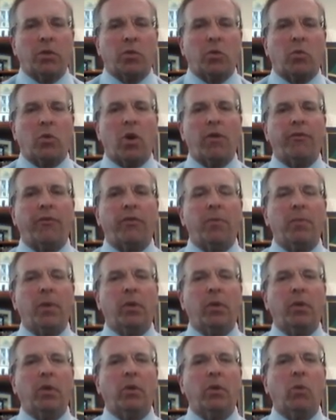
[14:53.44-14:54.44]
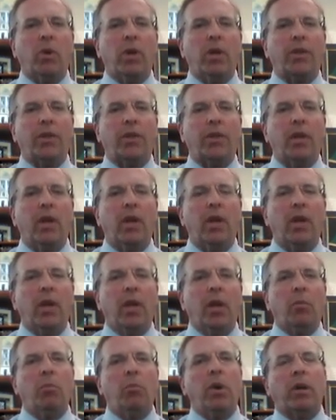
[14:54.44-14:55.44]
which we're all familiar with,
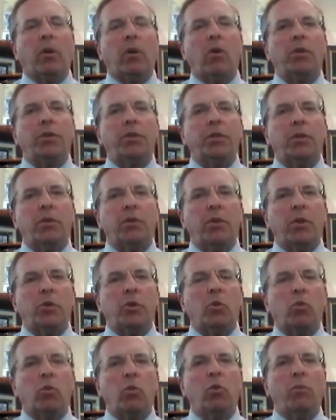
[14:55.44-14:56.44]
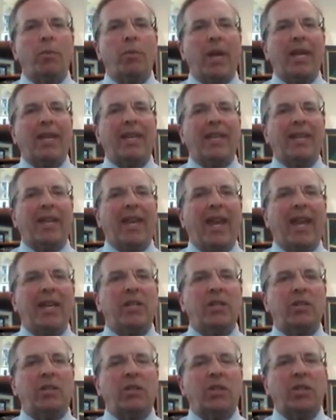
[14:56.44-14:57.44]
but also those rulemaking
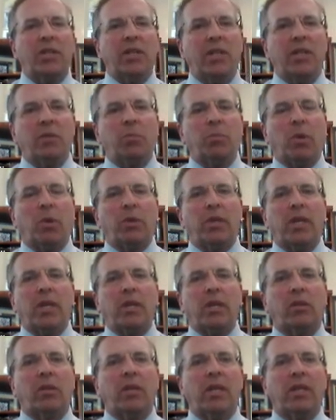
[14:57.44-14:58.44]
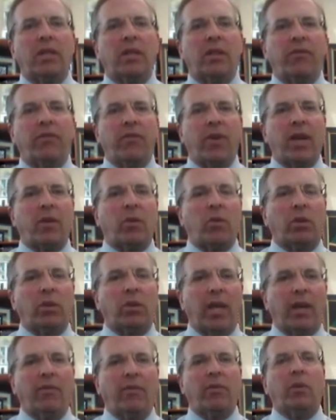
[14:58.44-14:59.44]
agencies, particularly at the
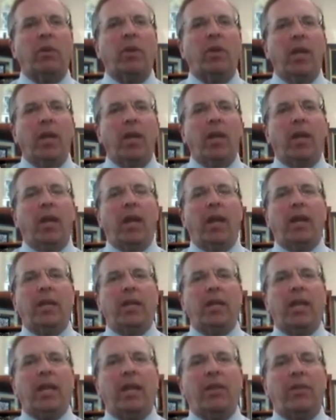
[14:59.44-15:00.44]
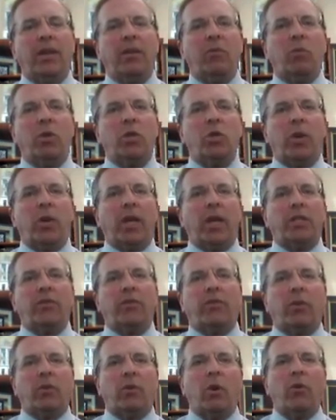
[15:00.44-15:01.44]
federal level. And again, then we
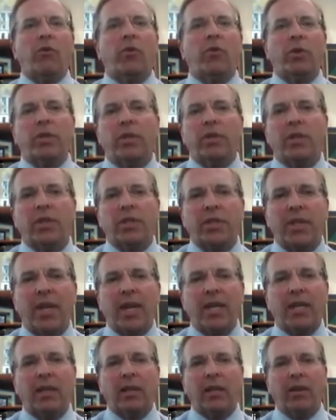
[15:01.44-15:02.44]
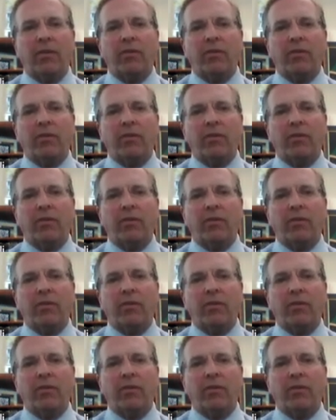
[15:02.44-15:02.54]
transfer over to the state